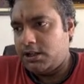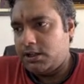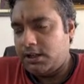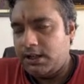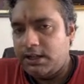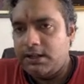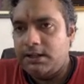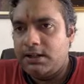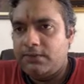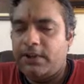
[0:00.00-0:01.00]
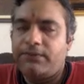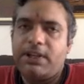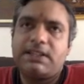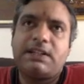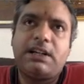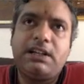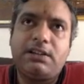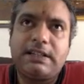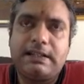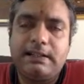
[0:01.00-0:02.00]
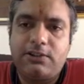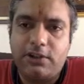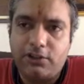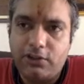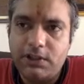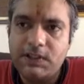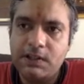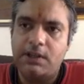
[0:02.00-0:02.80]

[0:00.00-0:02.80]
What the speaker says: When we are studying crystal structures,